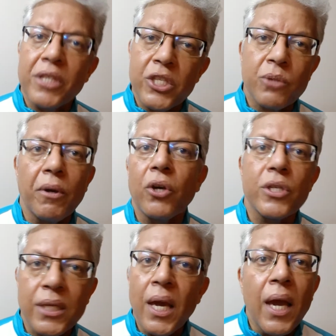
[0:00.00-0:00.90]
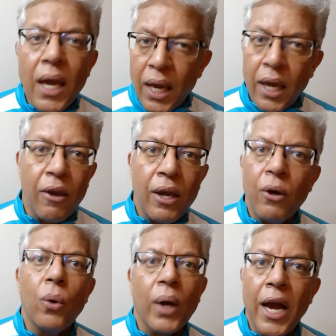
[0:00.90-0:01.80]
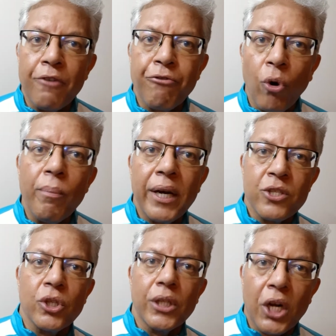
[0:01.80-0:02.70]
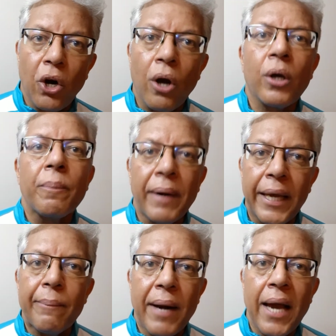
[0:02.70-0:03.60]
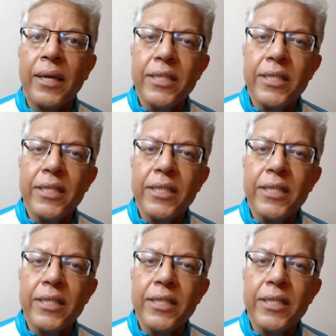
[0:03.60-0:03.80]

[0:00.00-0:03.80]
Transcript: just because he had 4 minutes on the clock playing black.